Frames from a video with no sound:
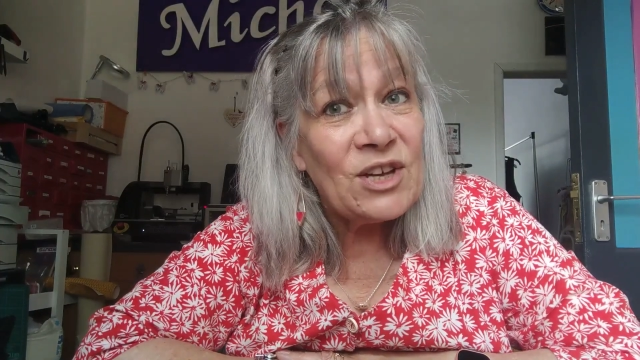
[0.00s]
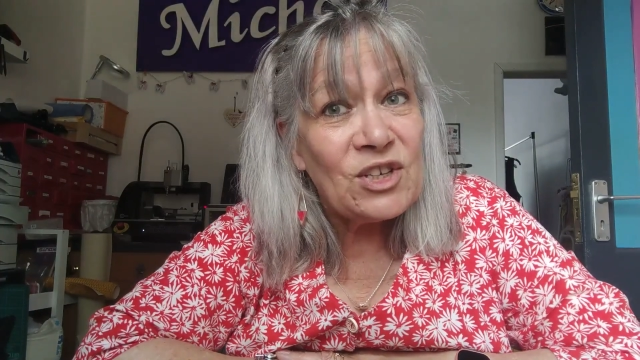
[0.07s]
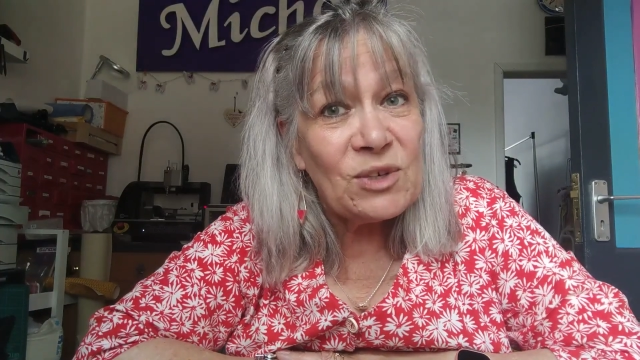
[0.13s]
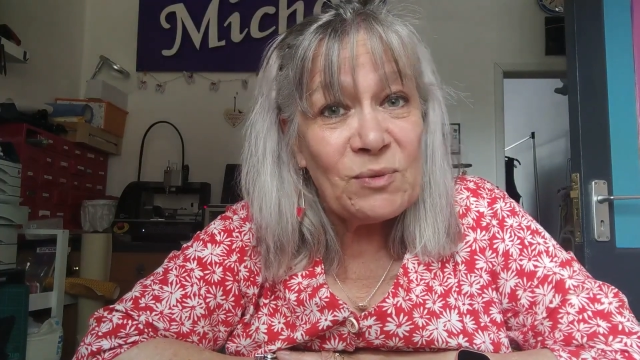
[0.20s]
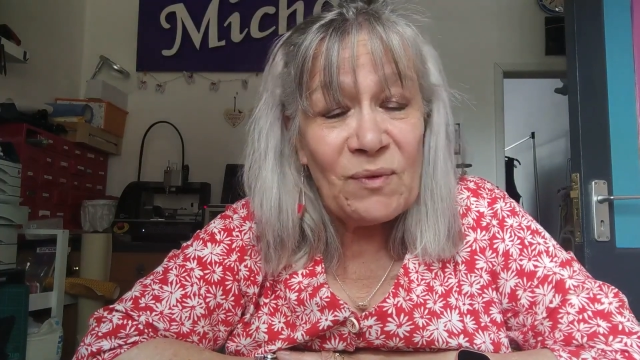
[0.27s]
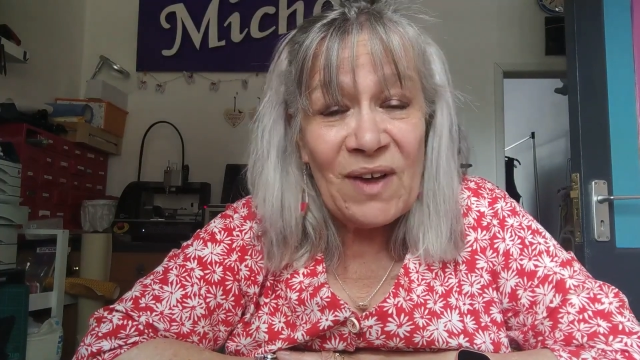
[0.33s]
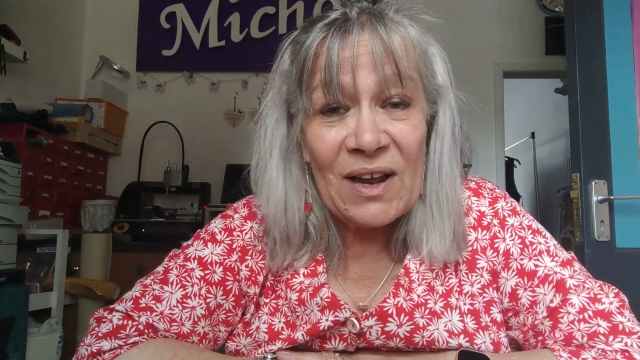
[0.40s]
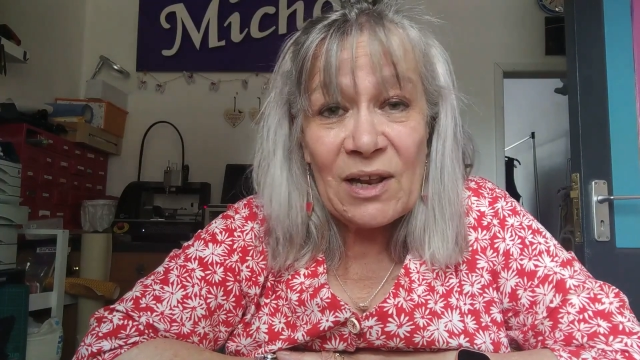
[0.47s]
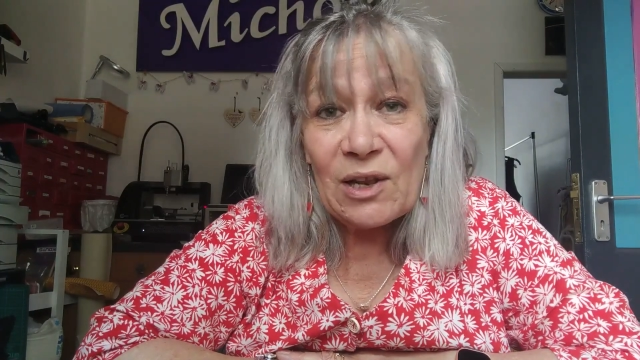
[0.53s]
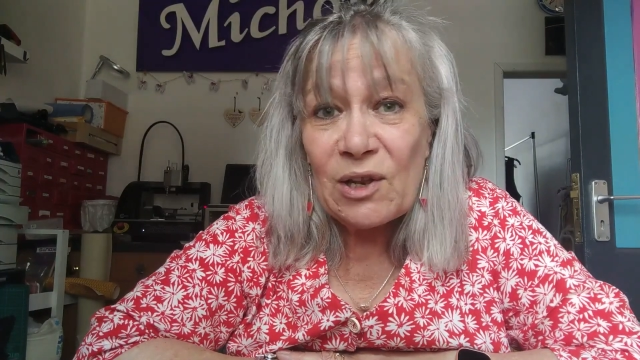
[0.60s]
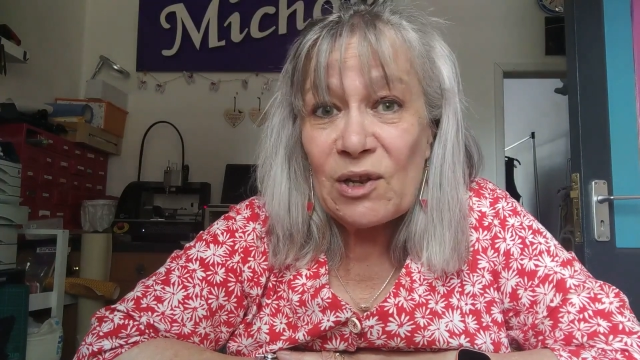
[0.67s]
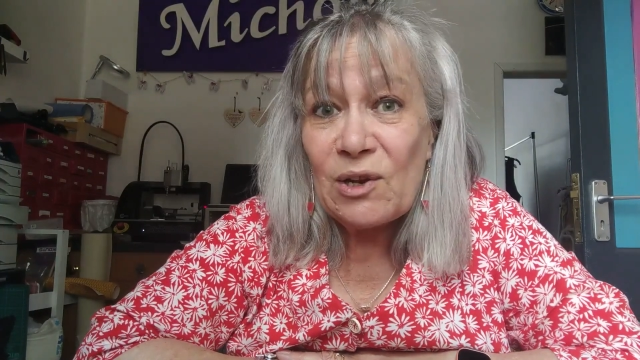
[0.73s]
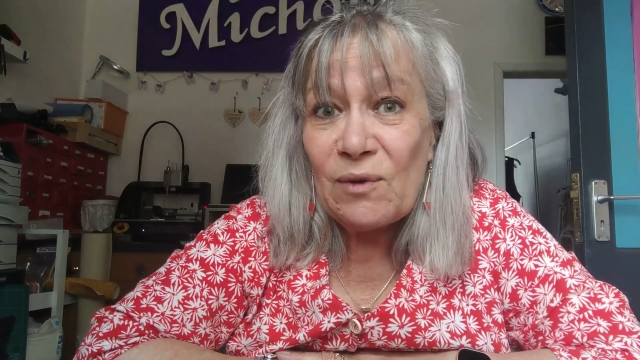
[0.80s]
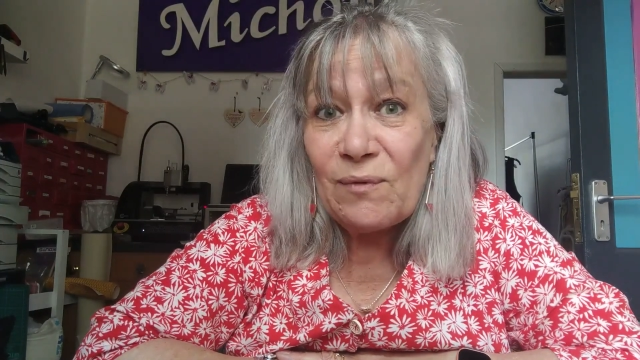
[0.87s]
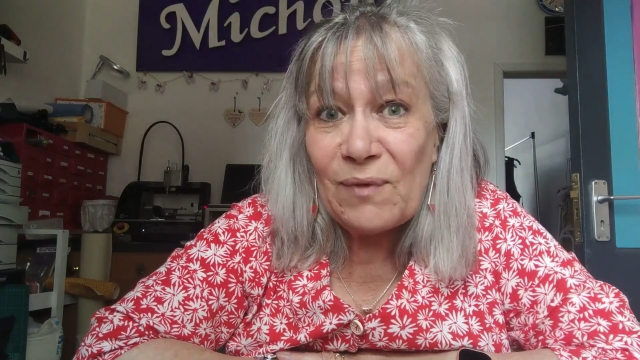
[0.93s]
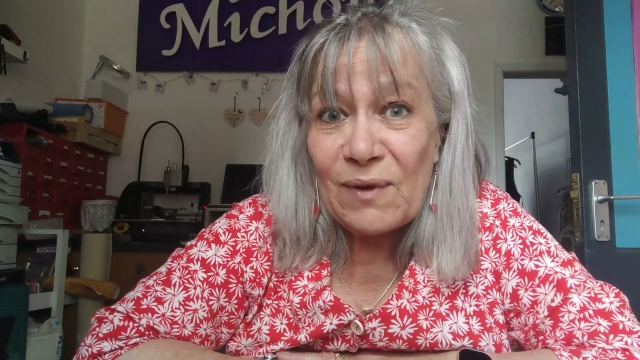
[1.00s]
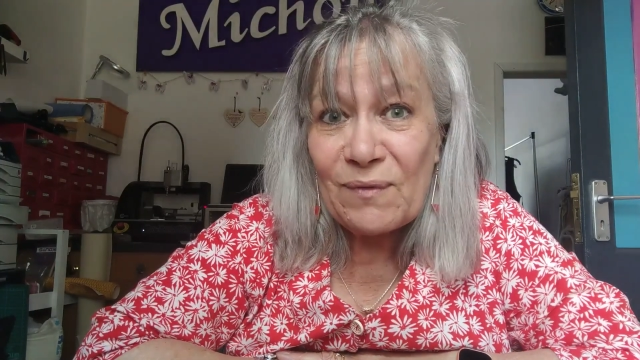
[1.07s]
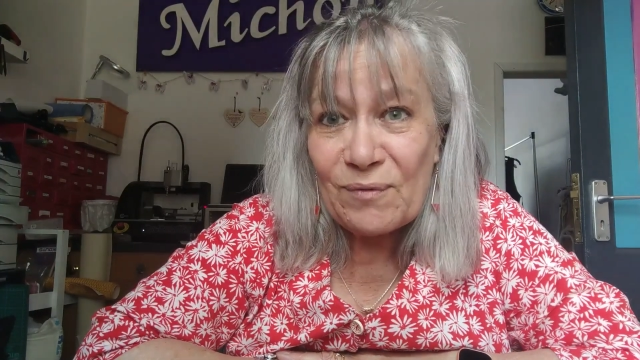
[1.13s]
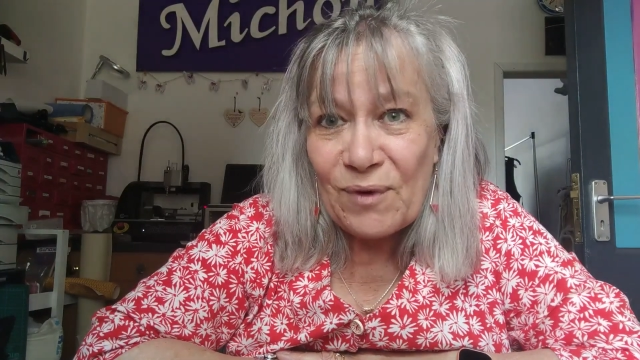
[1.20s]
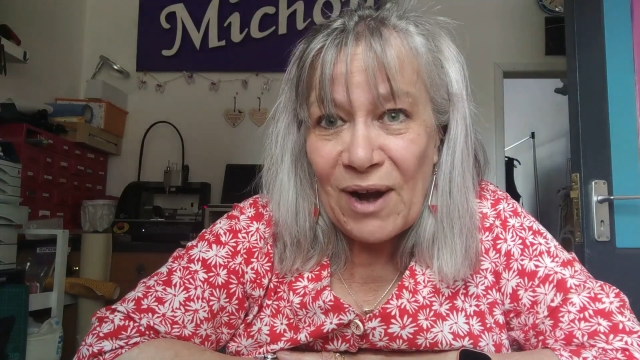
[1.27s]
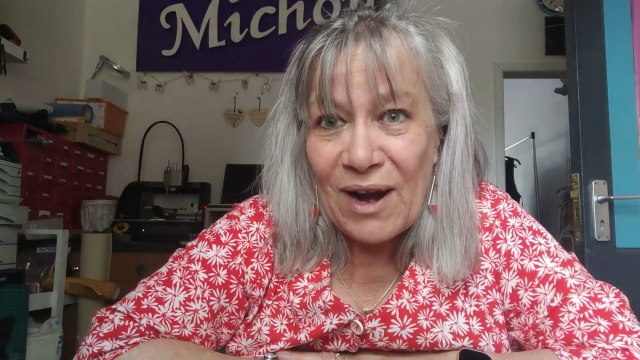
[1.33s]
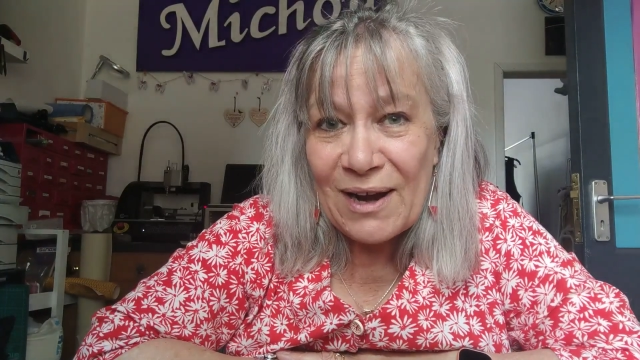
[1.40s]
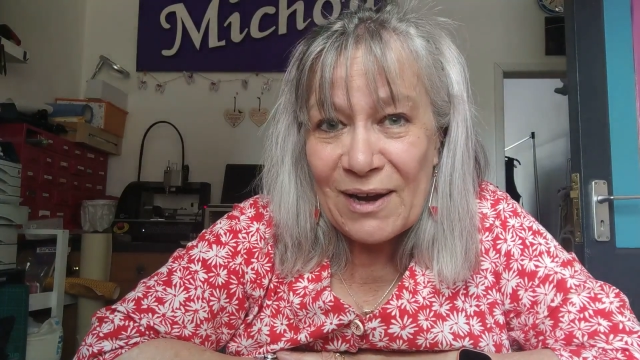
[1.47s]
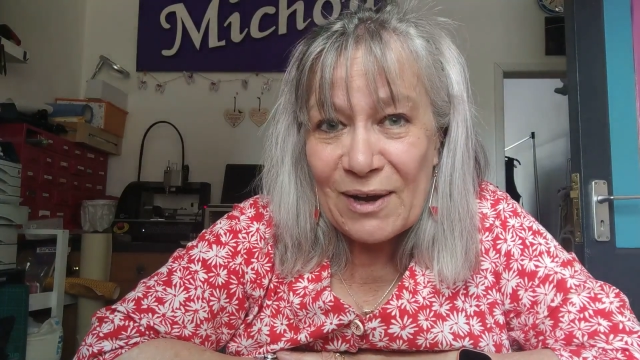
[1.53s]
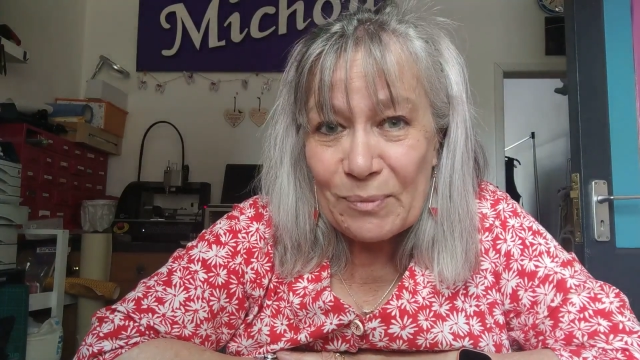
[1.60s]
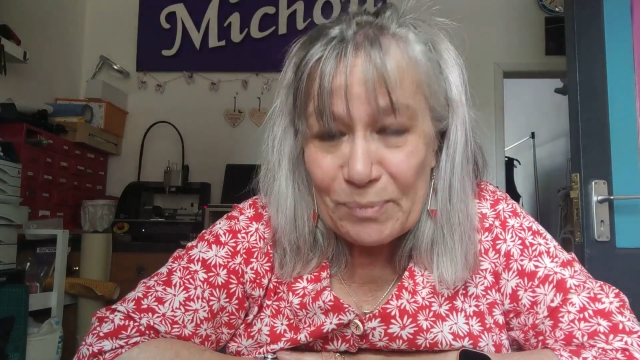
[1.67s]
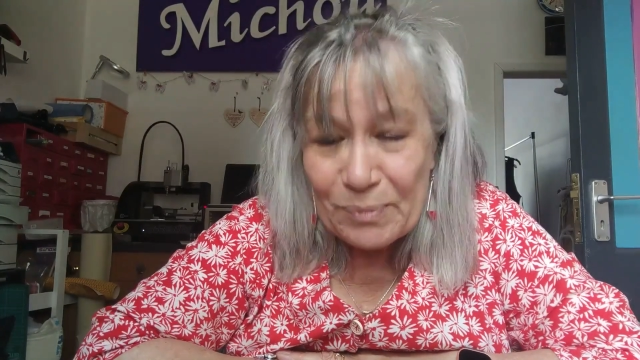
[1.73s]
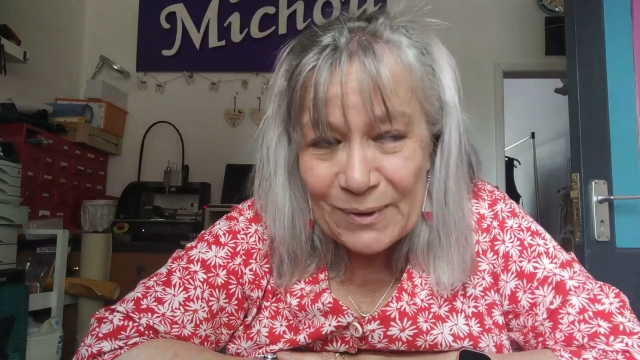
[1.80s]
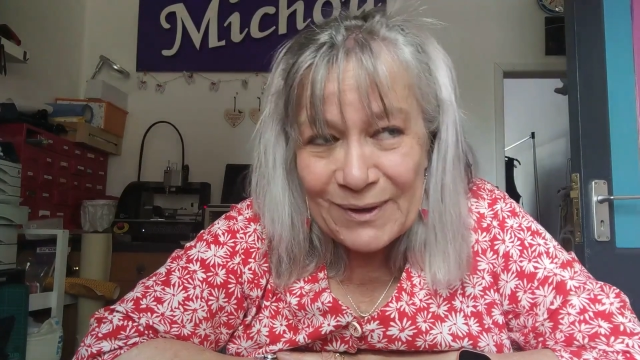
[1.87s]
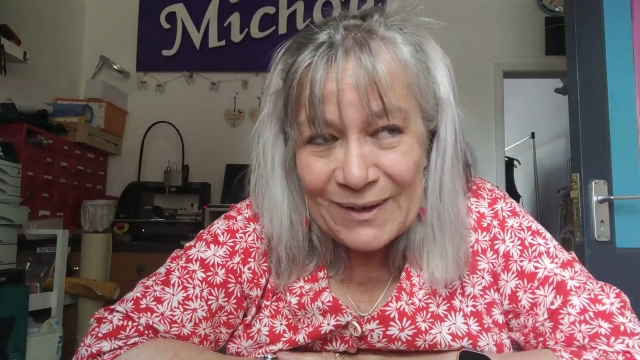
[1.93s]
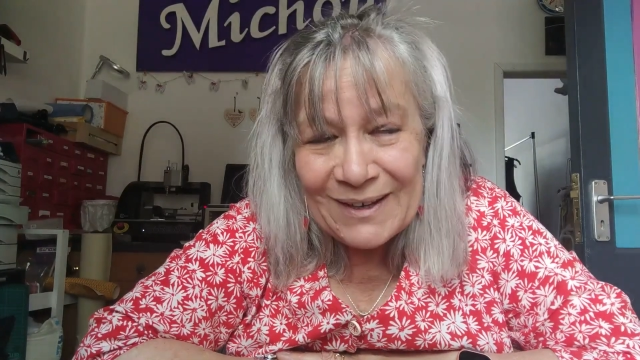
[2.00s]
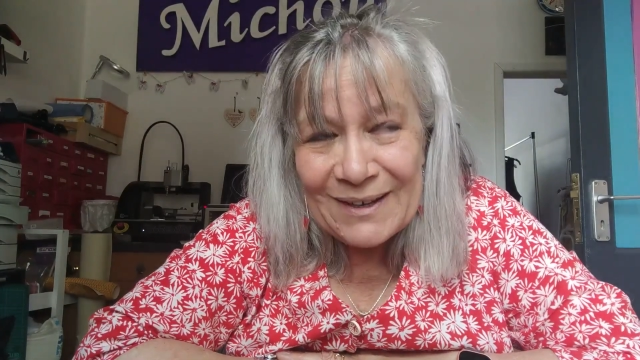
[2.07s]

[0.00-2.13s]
and we've had a lovely fry up,